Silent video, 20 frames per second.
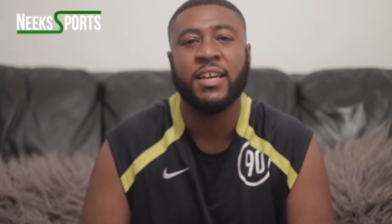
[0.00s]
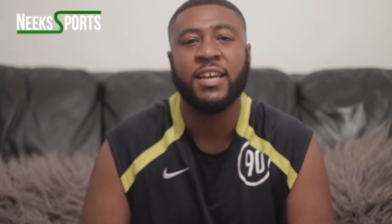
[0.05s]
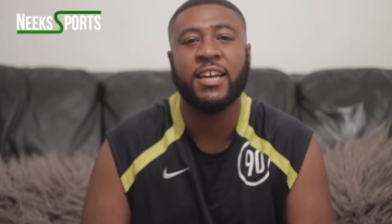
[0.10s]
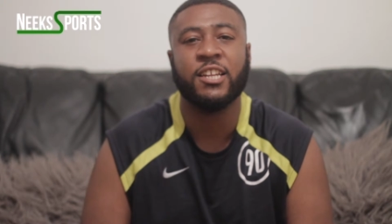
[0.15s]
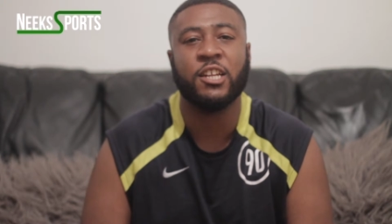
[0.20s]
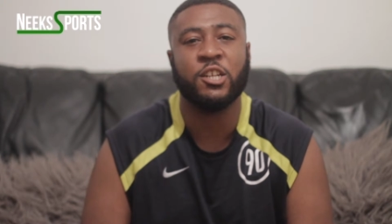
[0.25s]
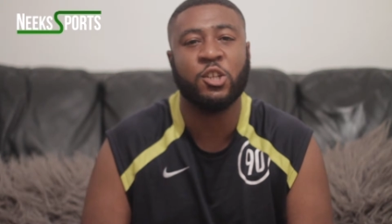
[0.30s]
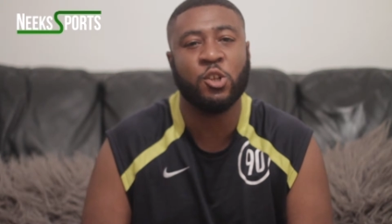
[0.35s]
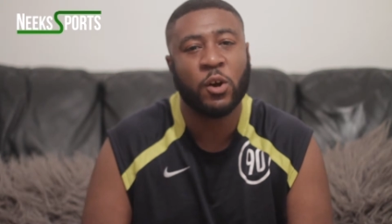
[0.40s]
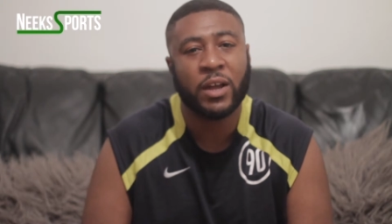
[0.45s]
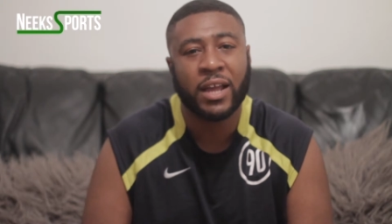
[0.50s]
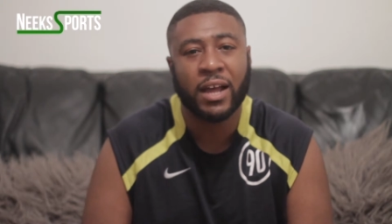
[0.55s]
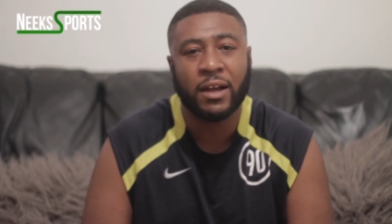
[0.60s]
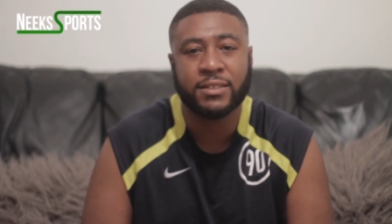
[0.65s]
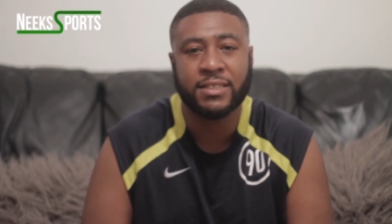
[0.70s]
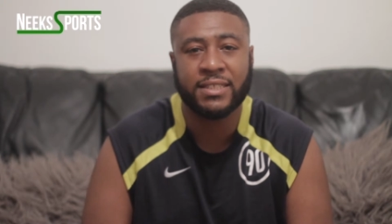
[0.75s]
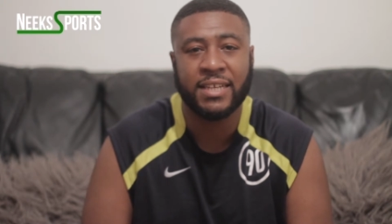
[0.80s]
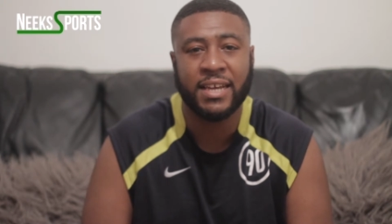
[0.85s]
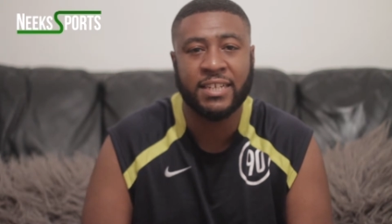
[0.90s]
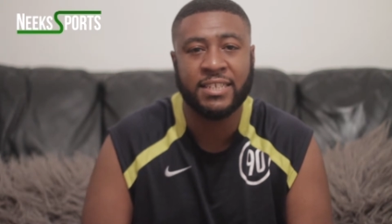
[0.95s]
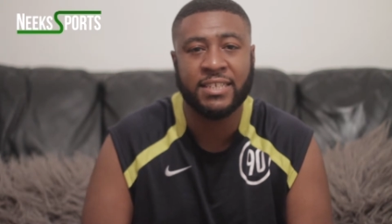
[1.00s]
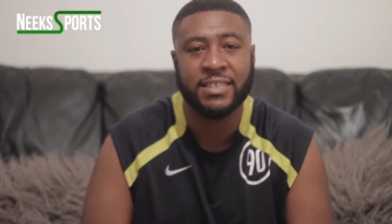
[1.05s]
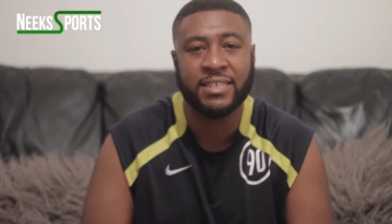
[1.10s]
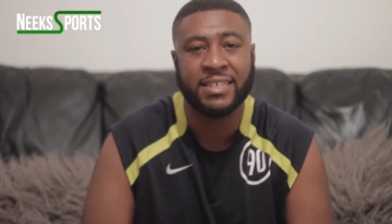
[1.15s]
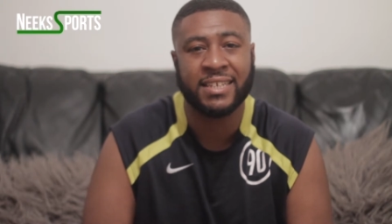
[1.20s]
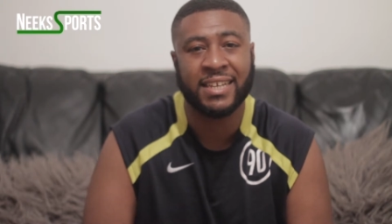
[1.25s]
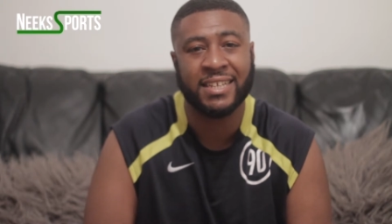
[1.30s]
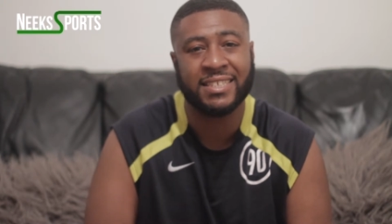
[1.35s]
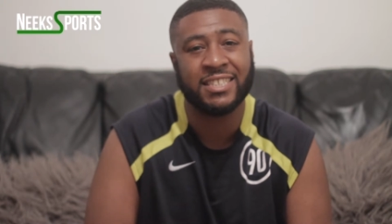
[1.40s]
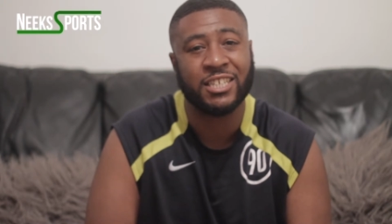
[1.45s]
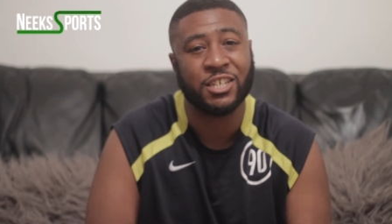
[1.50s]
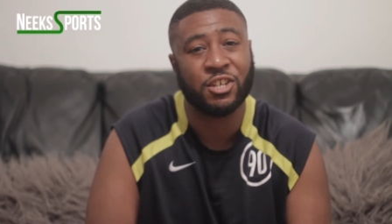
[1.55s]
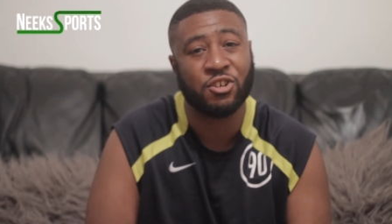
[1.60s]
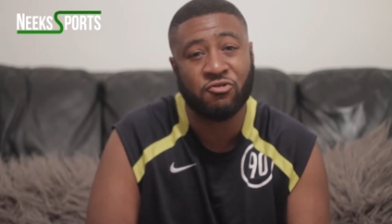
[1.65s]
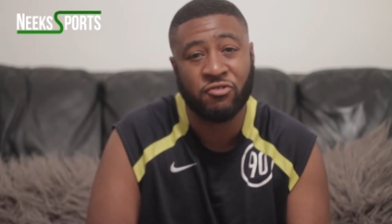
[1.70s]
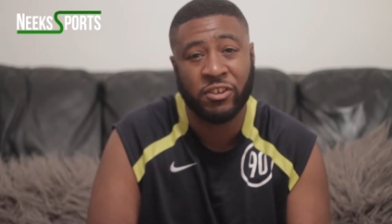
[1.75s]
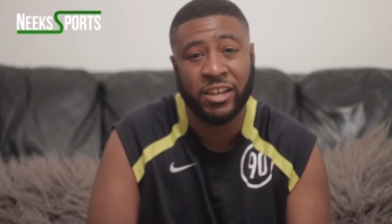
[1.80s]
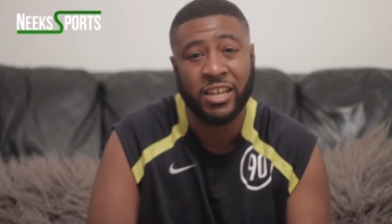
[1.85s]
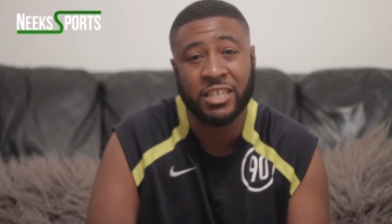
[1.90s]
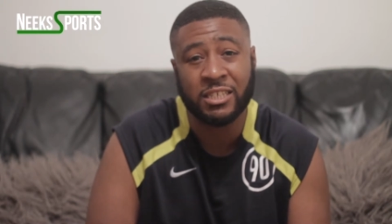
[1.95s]
in the knockout stages against the
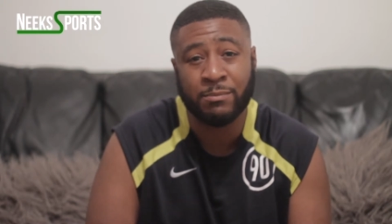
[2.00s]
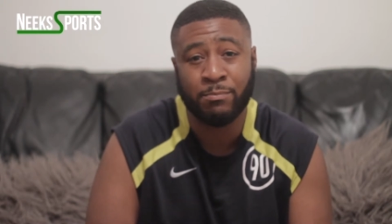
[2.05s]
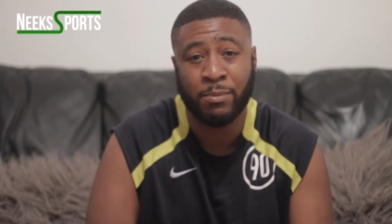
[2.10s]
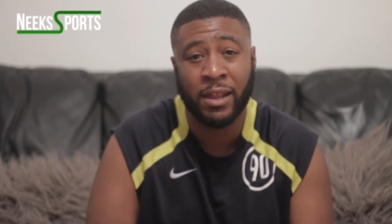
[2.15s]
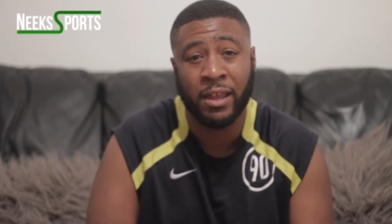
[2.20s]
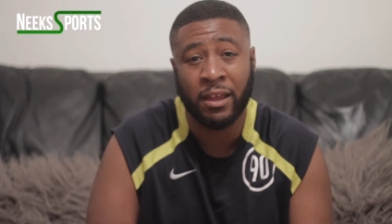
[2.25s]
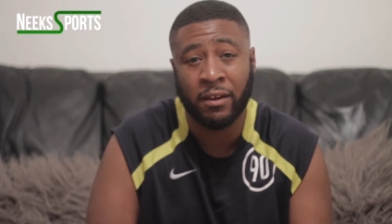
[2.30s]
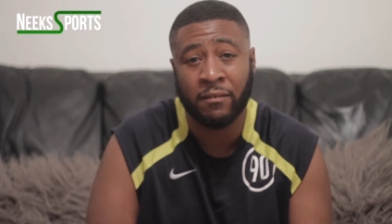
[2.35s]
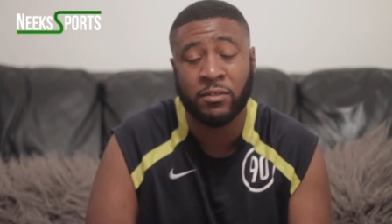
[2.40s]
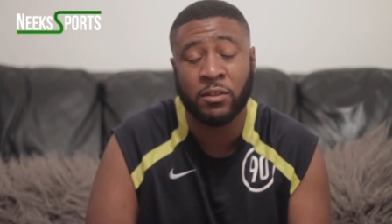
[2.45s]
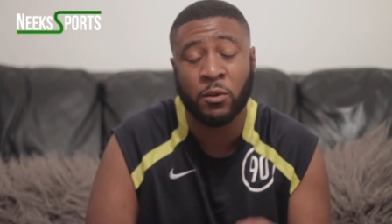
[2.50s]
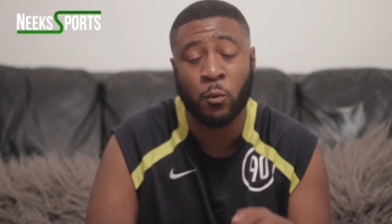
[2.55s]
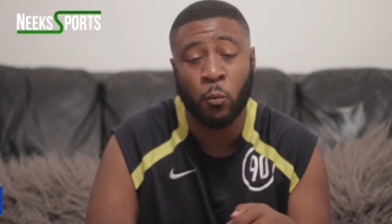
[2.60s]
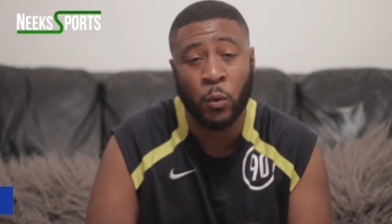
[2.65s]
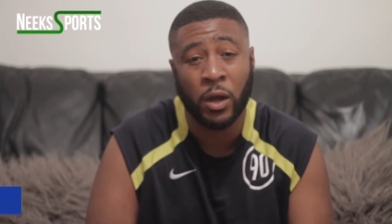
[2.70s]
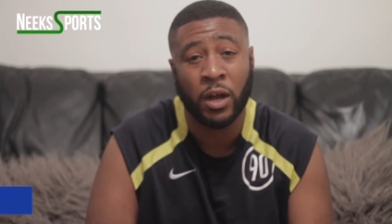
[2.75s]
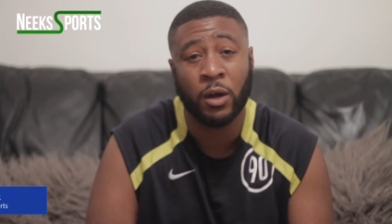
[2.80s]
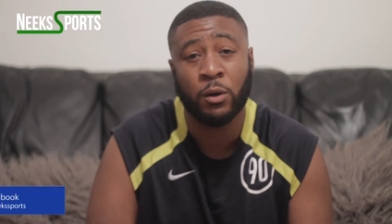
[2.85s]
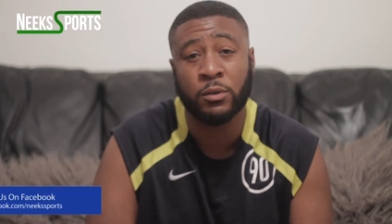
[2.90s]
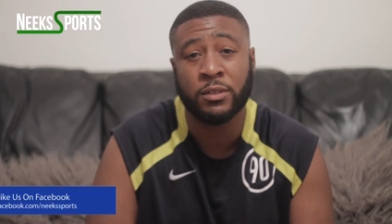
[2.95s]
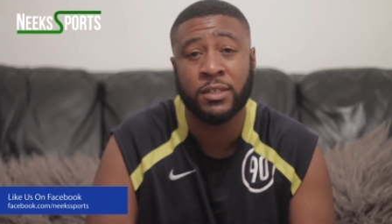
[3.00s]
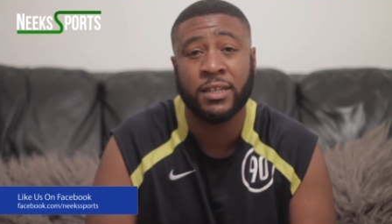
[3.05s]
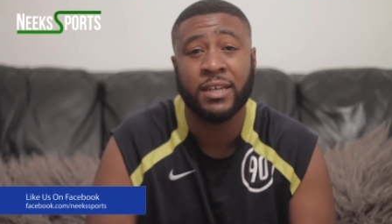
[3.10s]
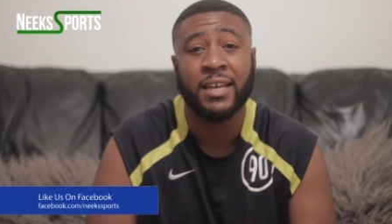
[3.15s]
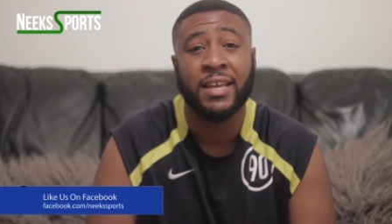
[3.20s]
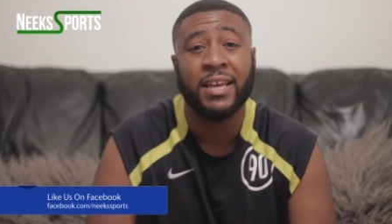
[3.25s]
greatest player in the world,